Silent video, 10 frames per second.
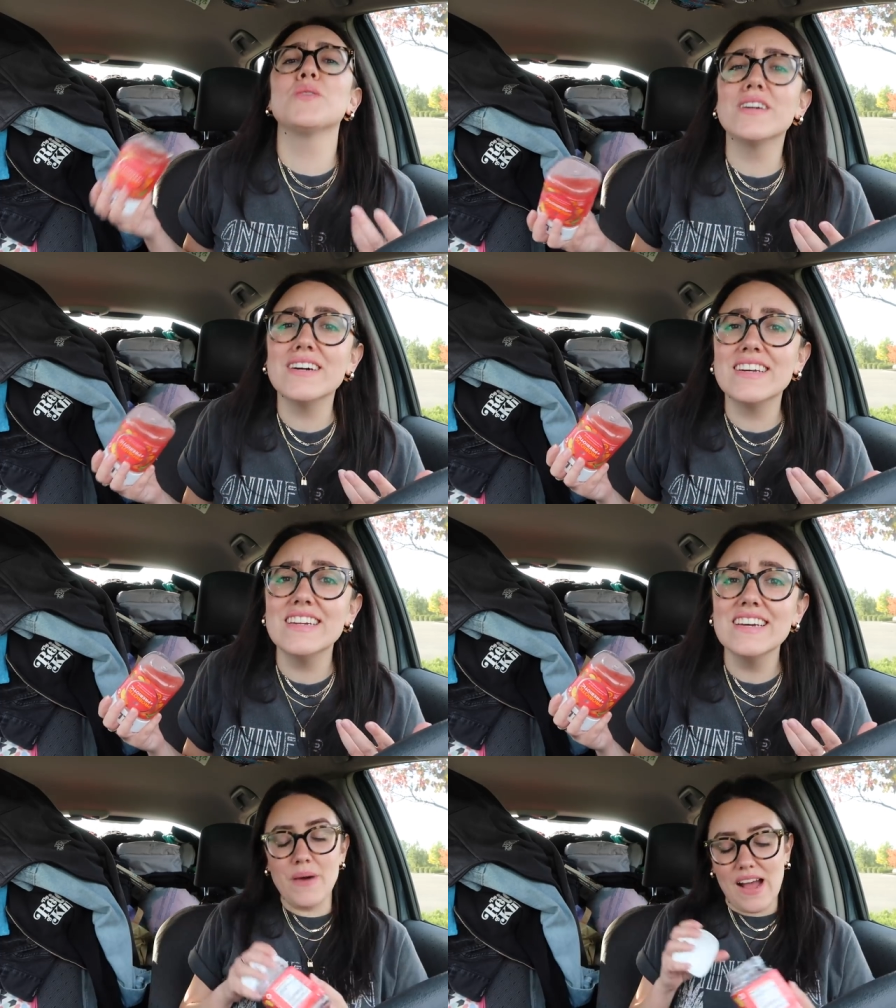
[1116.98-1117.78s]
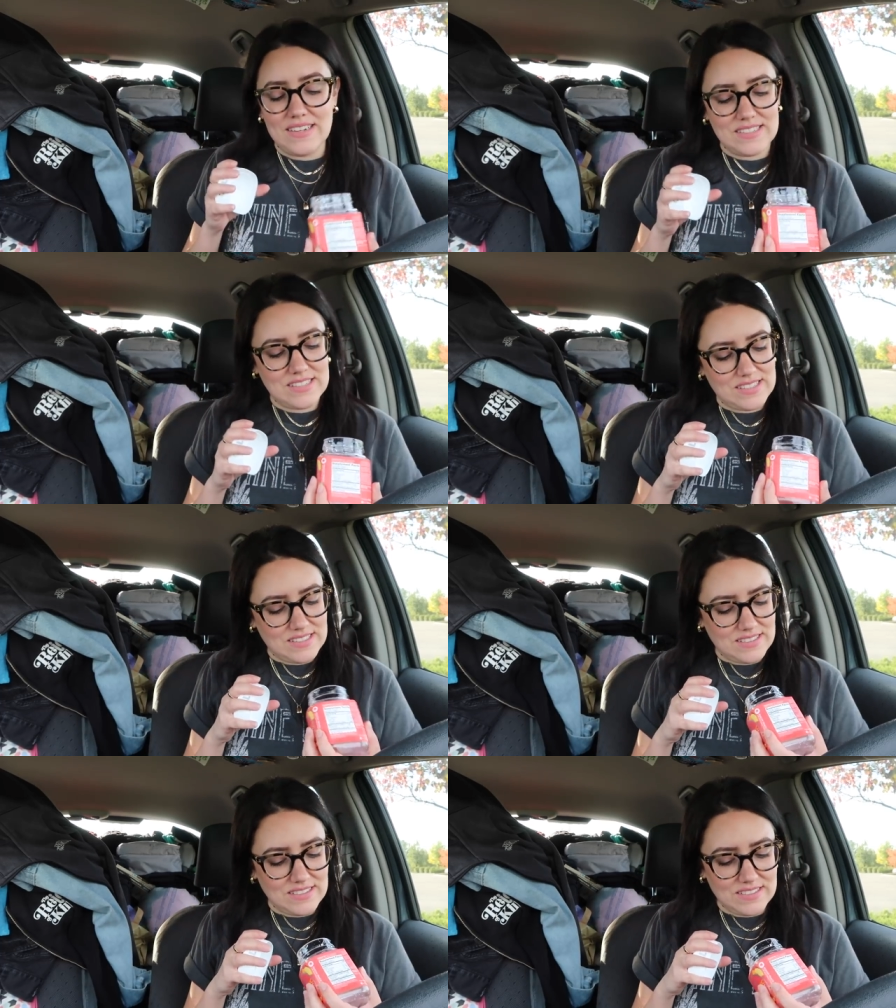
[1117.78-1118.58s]
so good, but
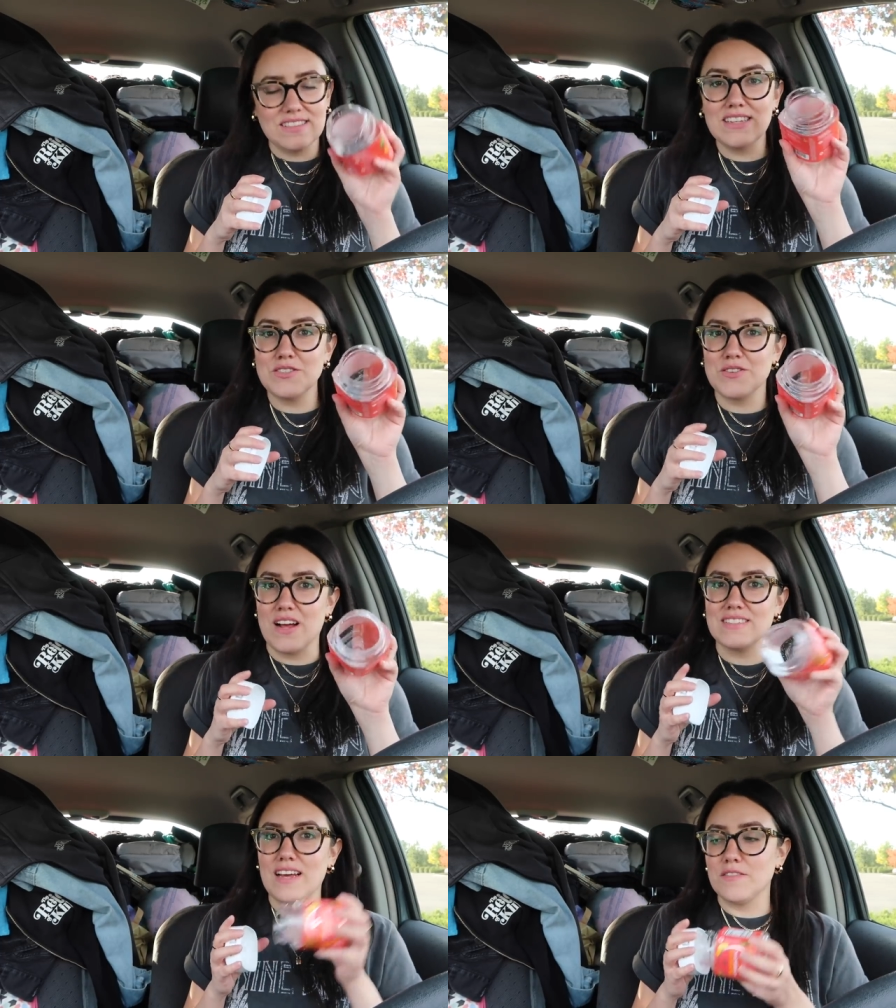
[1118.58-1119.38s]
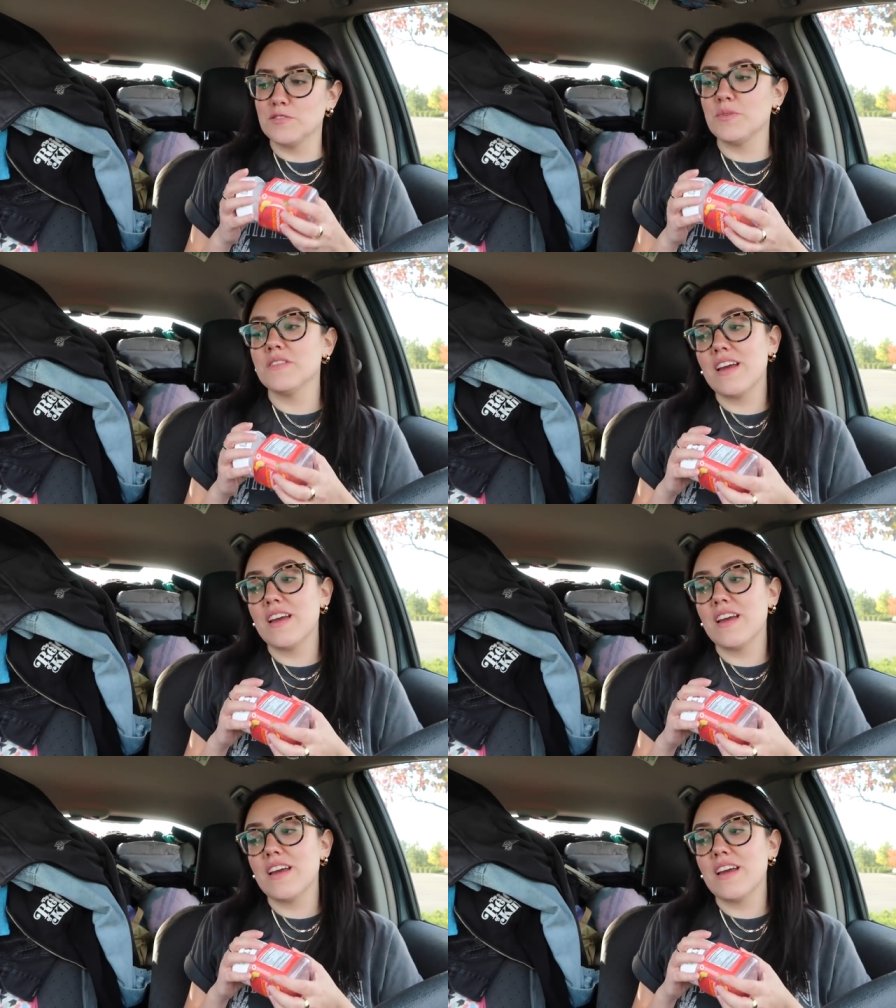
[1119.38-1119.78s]
these are not salvageable.